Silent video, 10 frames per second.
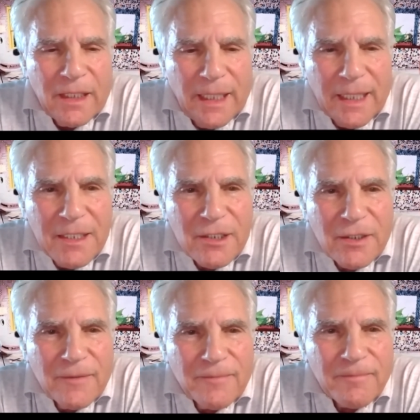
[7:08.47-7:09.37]

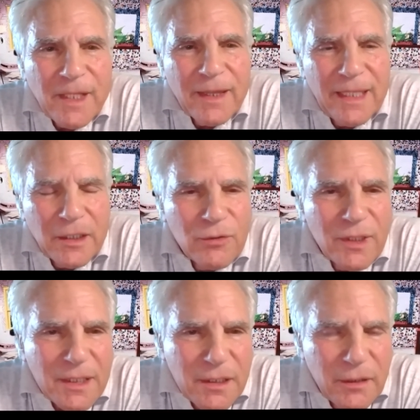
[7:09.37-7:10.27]
Yes, Thank you,
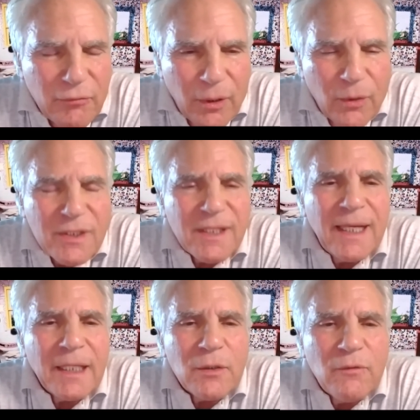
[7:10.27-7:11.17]
Dusty Rhodes.
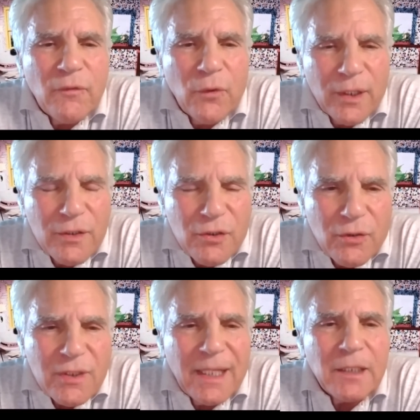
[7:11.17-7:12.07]
Thank you,
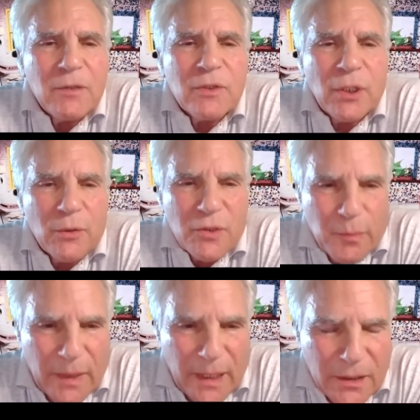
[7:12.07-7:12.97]
Voyagers. Thank you,
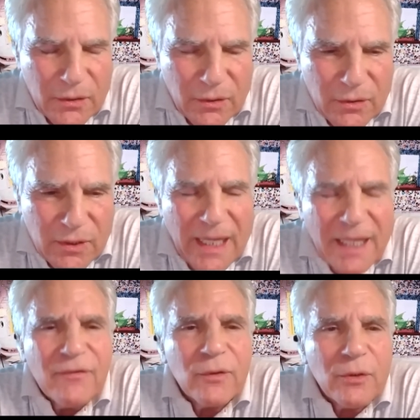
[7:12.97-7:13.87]
Toastmasters.
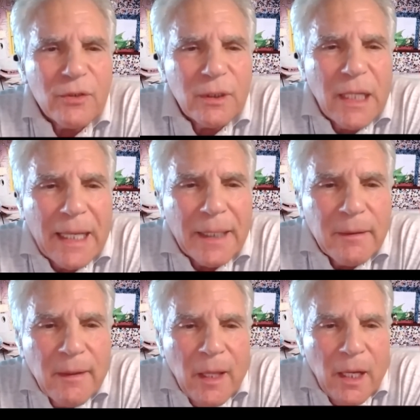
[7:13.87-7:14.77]
I have learned a lot.
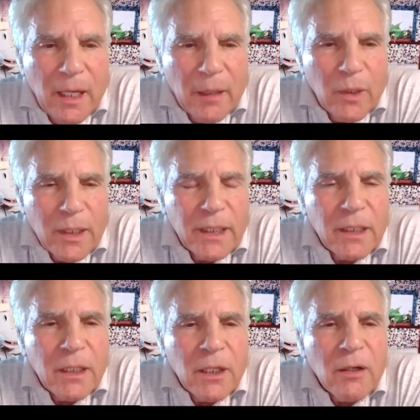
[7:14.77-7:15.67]
I want to
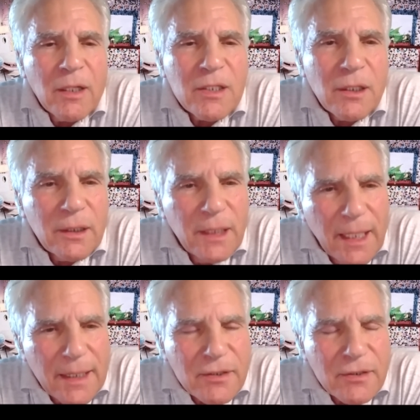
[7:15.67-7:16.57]
encourage our
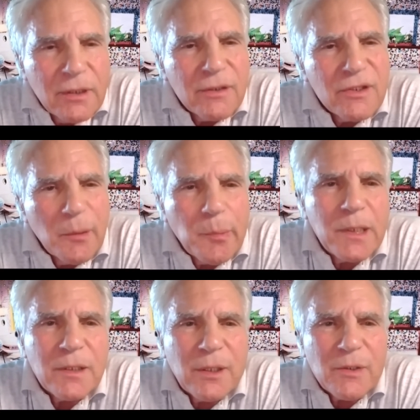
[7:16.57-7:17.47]
guests jump
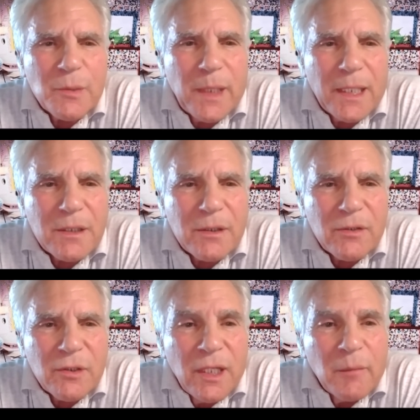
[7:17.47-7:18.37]
into
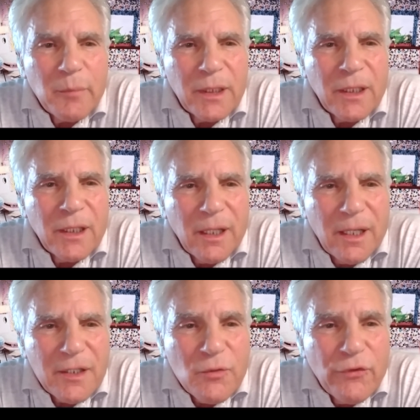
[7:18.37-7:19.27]
Toastmasters
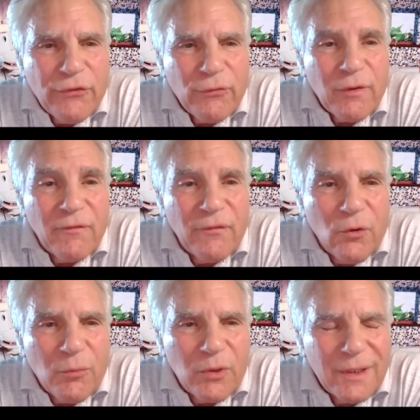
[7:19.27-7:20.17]
because through the
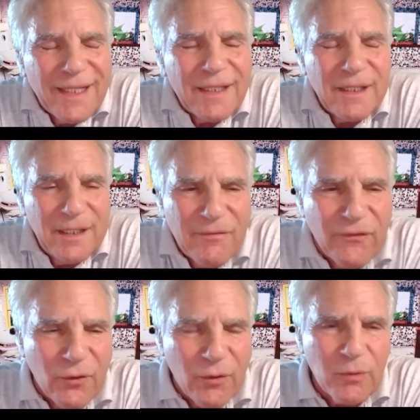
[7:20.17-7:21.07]
formal and
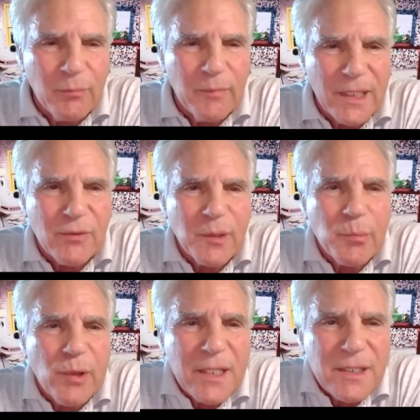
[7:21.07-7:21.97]
informal
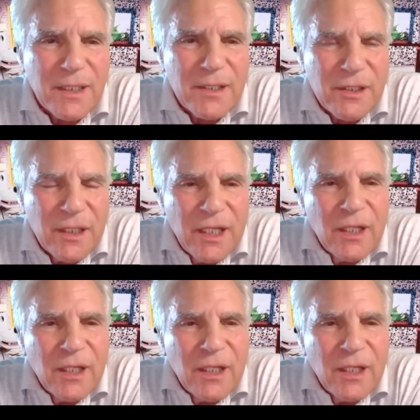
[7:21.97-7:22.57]
mentoring process,